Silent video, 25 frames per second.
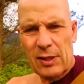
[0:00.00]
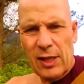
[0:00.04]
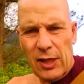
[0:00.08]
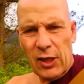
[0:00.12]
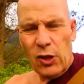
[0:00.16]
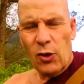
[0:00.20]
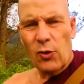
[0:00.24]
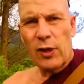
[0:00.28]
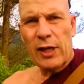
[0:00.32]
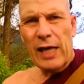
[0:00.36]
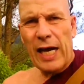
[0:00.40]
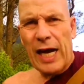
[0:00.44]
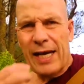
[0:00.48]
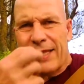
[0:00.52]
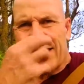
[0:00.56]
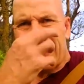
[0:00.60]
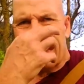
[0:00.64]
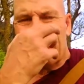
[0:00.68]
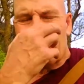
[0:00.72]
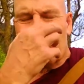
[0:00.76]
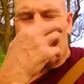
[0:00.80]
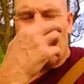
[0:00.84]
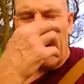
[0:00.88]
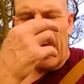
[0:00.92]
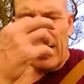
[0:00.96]
not only are
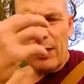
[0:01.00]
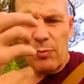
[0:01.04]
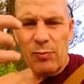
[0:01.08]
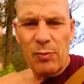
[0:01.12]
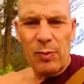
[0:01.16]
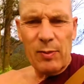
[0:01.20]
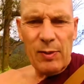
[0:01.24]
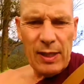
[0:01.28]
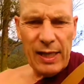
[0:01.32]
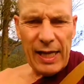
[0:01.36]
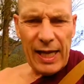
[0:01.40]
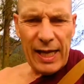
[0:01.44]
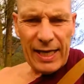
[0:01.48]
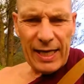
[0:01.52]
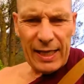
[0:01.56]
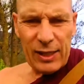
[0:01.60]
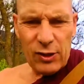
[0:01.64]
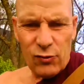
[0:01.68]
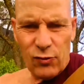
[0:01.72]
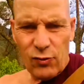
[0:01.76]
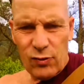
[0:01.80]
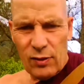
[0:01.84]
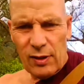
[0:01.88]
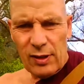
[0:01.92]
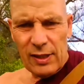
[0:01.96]
they dragged like
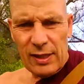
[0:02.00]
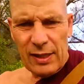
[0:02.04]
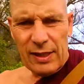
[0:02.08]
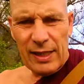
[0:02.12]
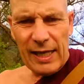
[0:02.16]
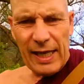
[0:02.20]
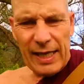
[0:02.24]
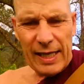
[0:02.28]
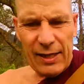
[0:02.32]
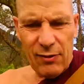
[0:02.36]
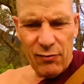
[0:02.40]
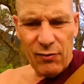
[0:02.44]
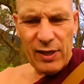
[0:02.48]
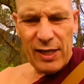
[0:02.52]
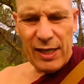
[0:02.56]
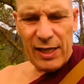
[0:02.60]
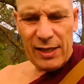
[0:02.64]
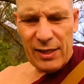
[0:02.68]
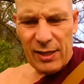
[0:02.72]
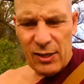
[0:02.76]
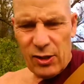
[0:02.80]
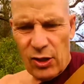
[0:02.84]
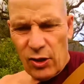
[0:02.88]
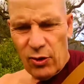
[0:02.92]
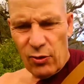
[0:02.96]
a, like a ring
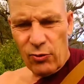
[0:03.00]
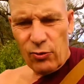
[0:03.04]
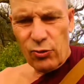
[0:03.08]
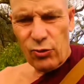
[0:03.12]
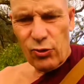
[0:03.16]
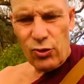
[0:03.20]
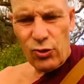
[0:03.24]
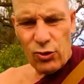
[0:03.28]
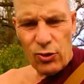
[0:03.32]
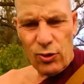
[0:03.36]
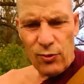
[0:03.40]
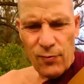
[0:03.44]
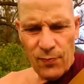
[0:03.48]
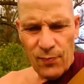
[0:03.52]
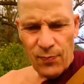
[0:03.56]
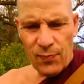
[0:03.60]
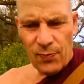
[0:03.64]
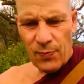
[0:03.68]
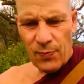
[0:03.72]
in the nose,